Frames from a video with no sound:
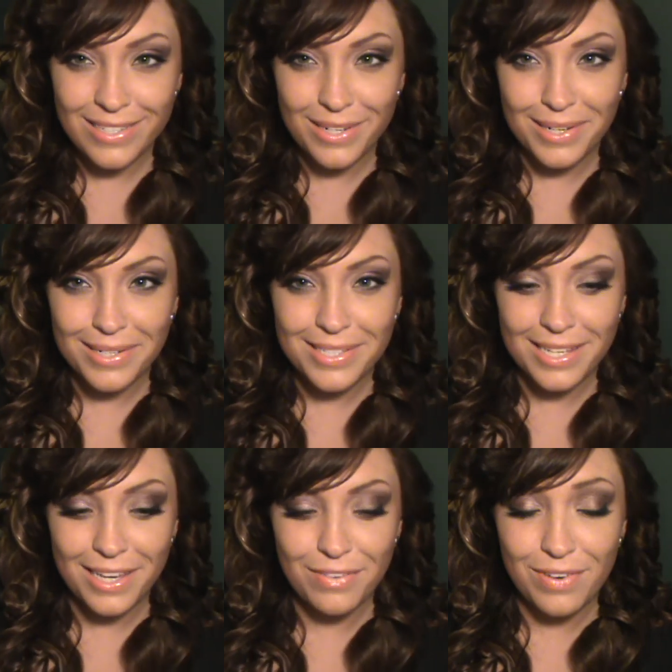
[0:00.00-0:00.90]
New Year's
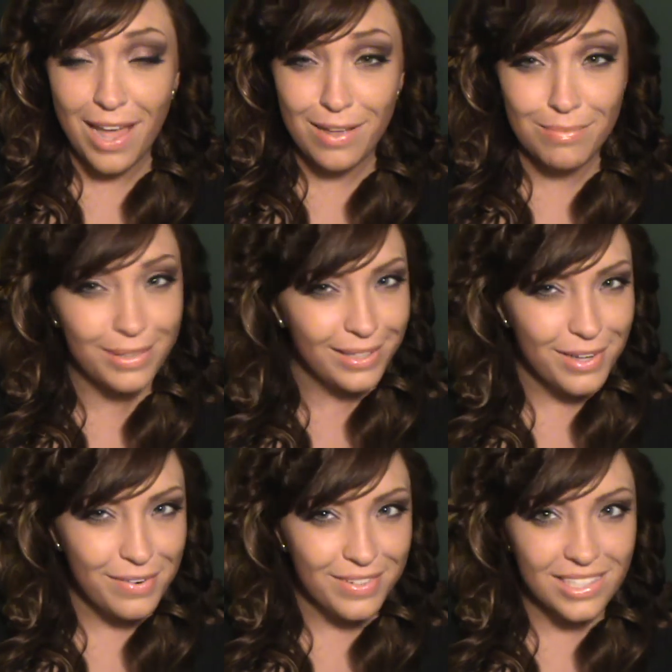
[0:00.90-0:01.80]
Eve, not
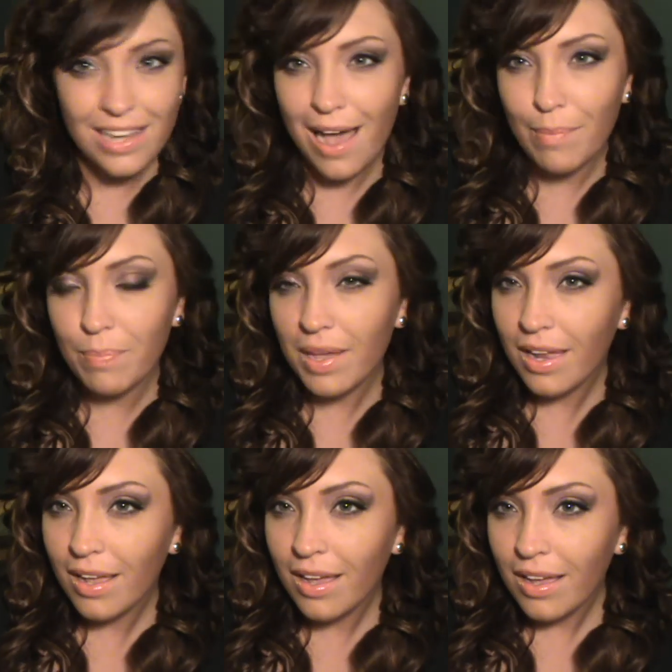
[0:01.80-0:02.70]
completely over the top, but